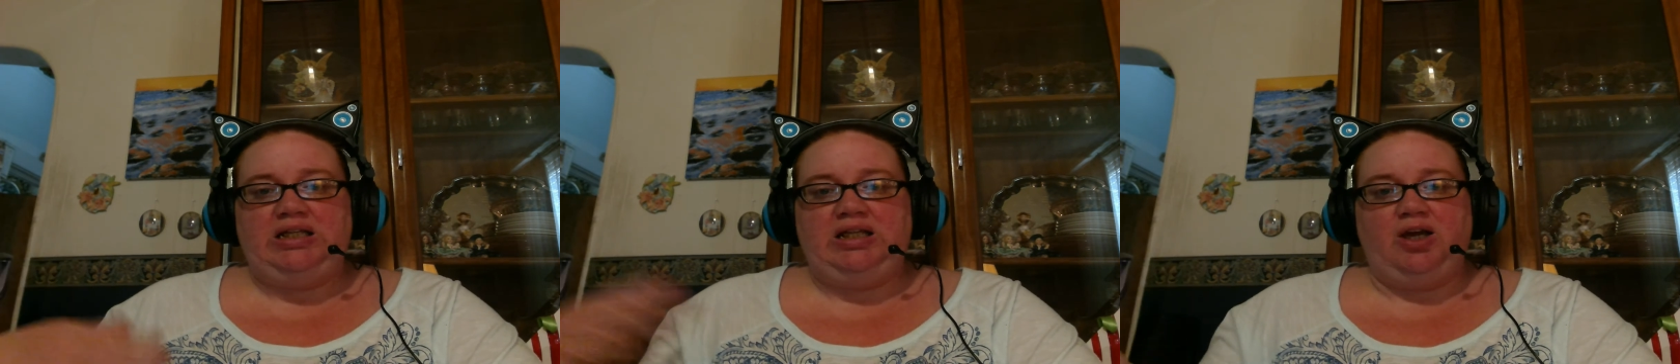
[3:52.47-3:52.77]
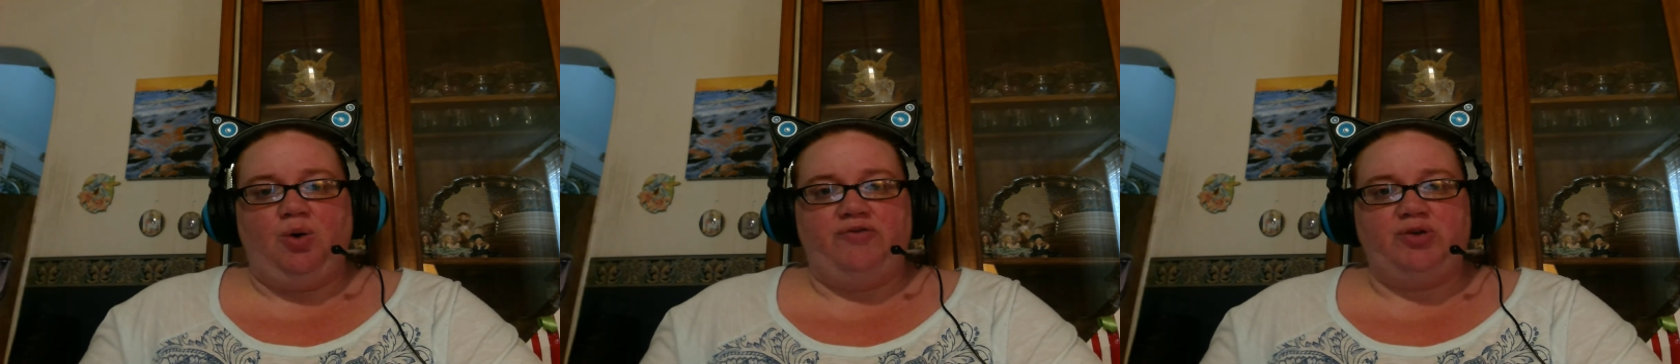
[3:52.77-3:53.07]
they
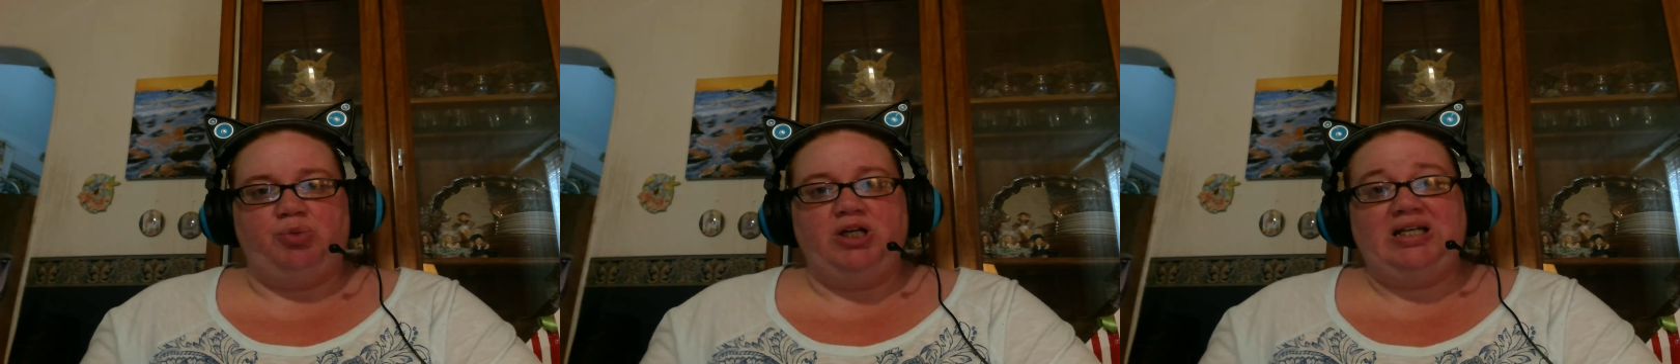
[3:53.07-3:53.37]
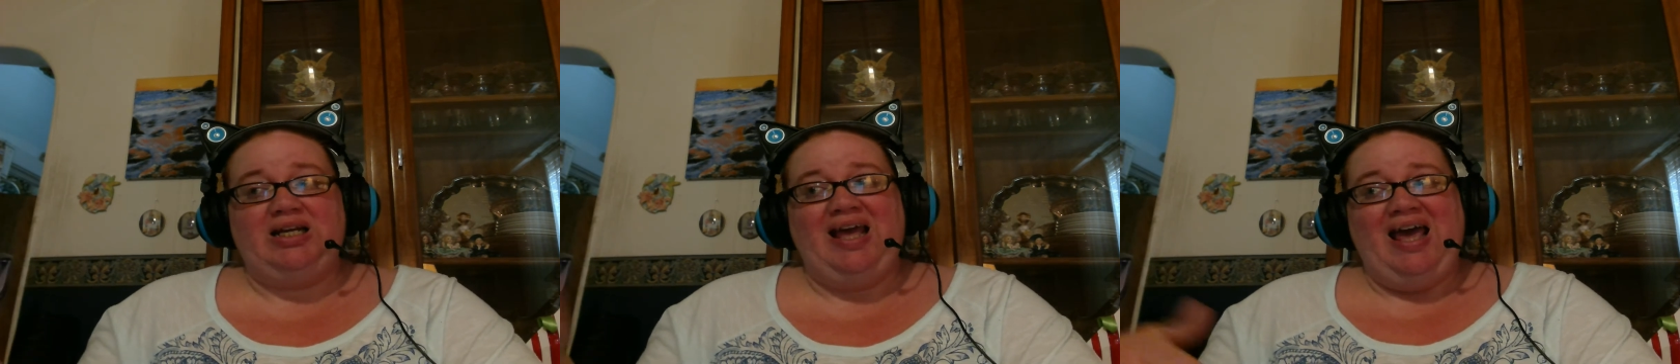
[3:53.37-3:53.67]
go off to
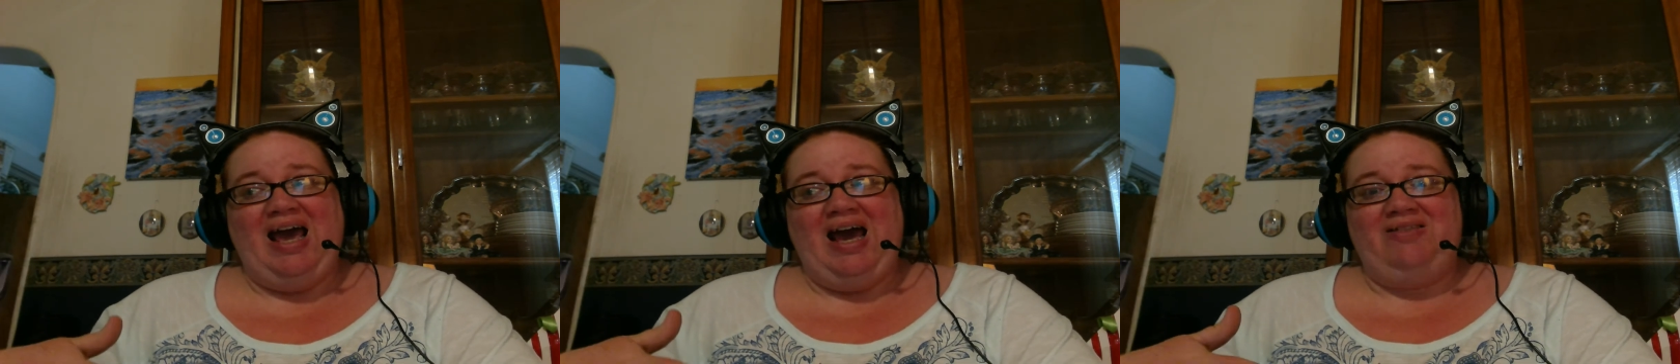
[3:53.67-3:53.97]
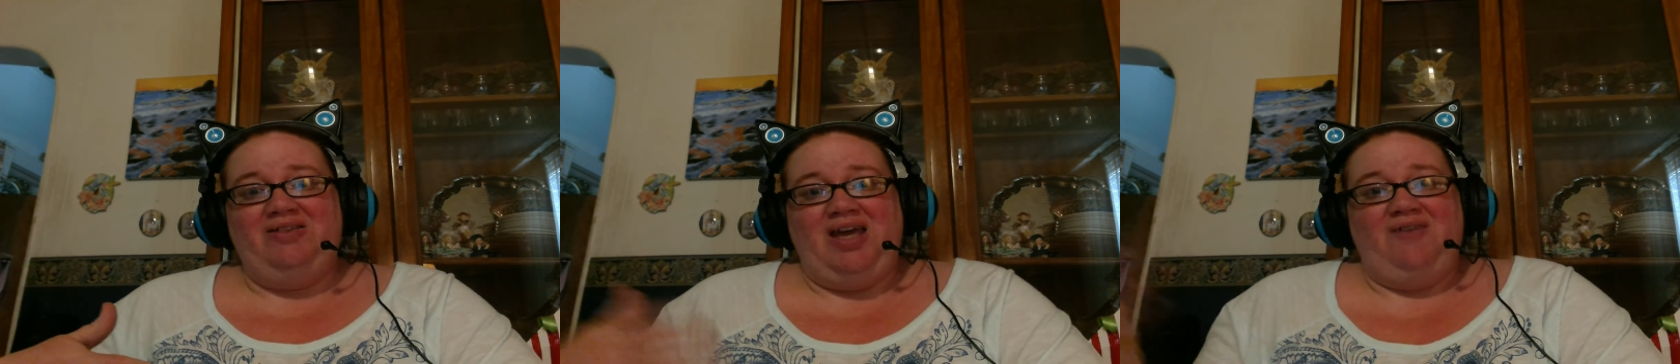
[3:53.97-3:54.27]
prison, and
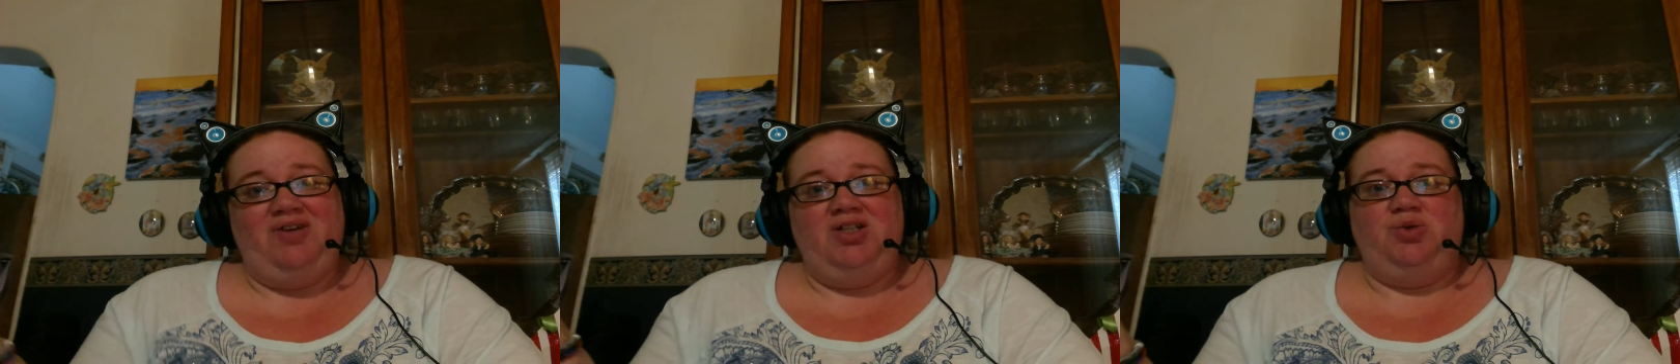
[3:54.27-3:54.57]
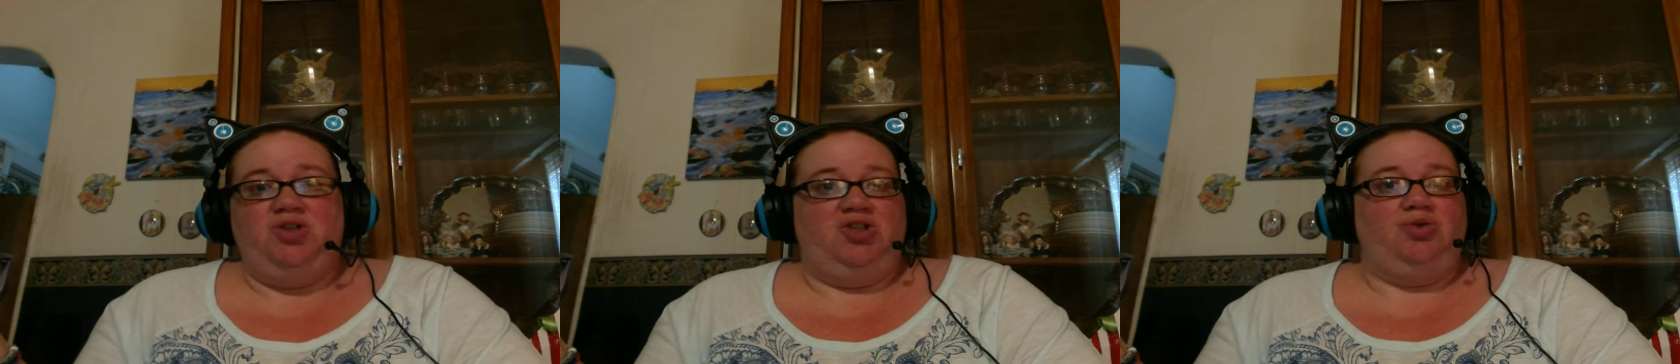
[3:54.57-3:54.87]
then the evidence
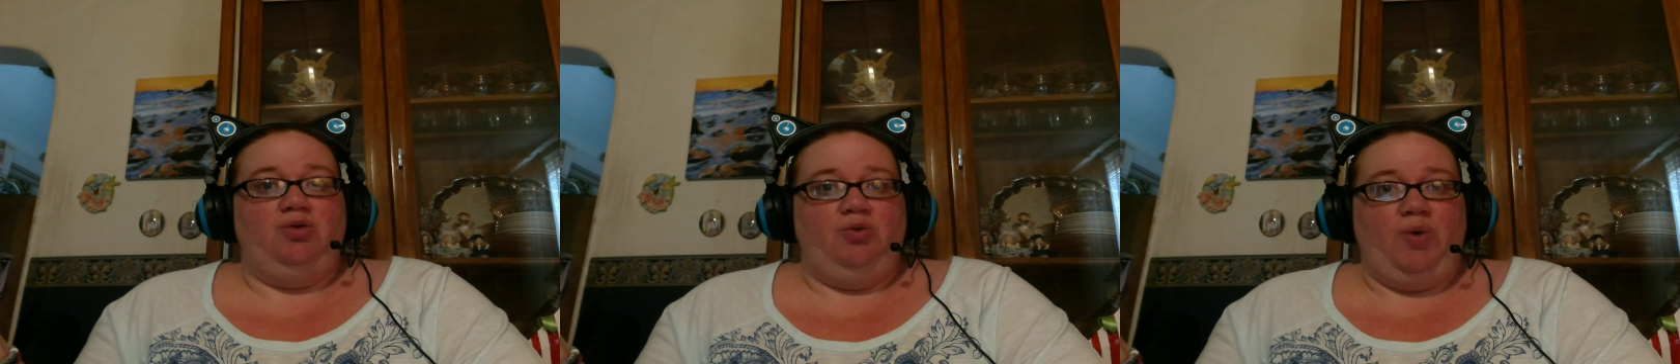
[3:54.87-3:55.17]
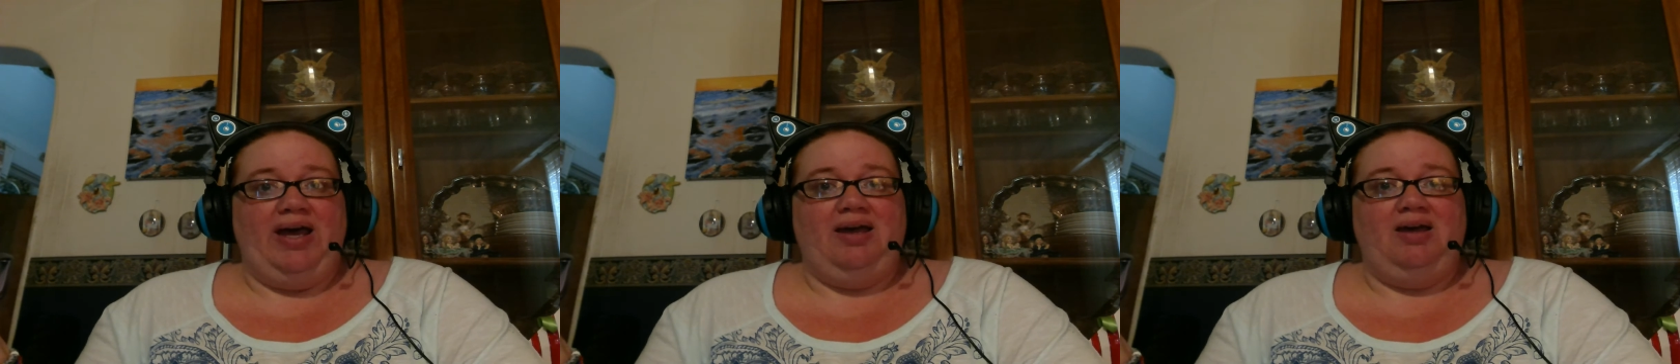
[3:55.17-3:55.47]
was just thrown
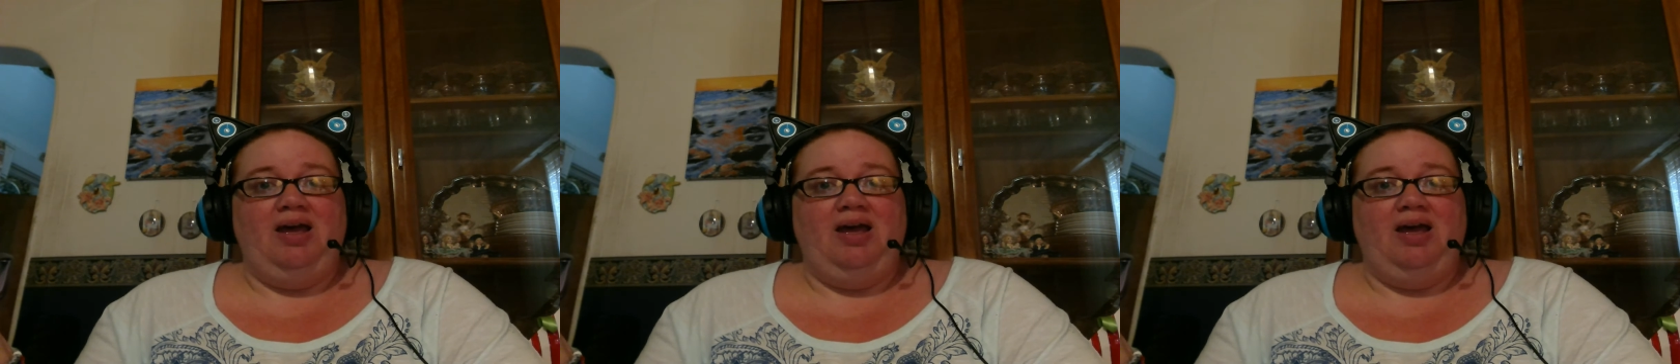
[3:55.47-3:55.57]
away.